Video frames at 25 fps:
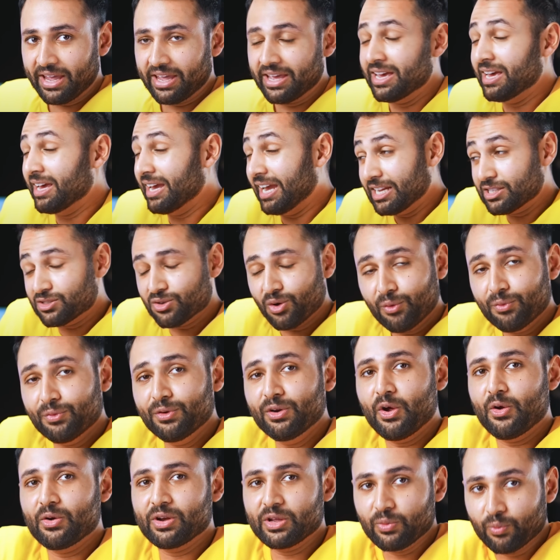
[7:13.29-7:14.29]
it's
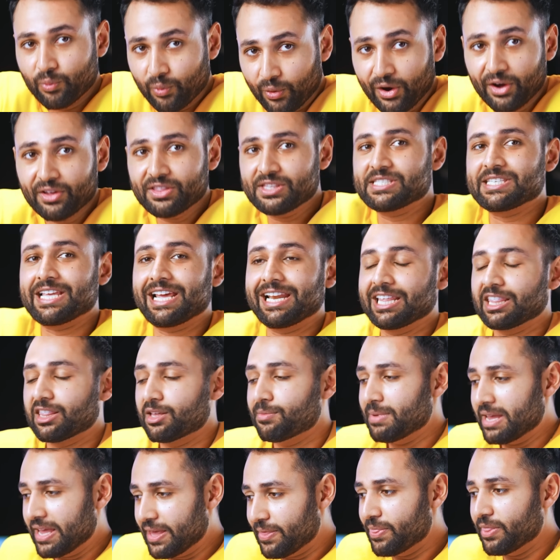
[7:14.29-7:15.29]
often only worth selling
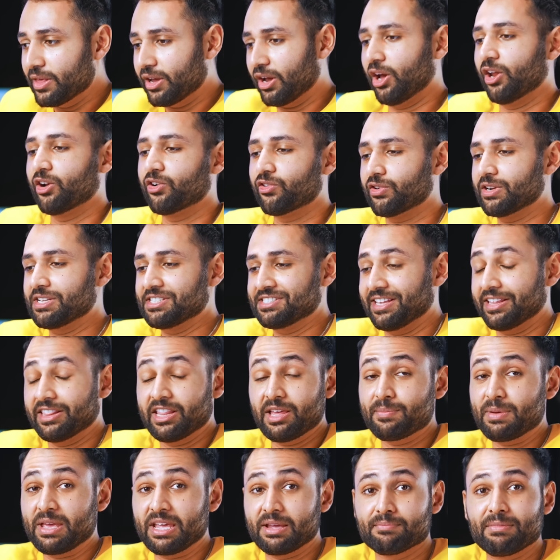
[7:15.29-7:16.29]
them in the countries that
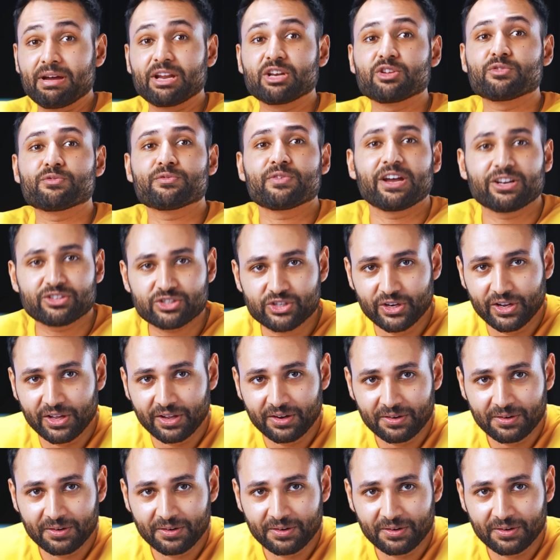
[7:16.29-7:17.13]
they're being manufactured in.